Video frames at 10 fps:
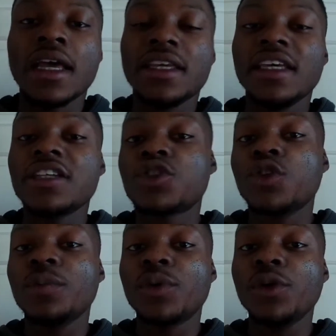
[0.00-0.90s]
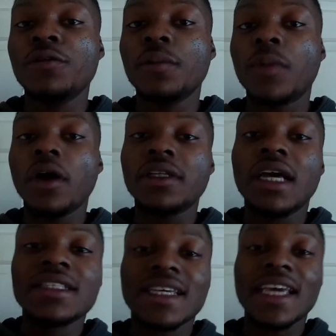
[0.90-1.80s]
years to improve upon,
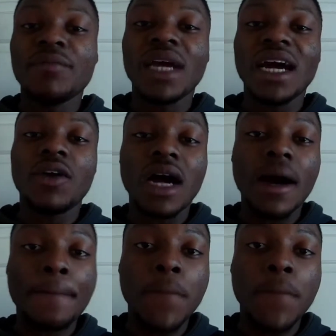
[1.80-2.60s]
to get better at.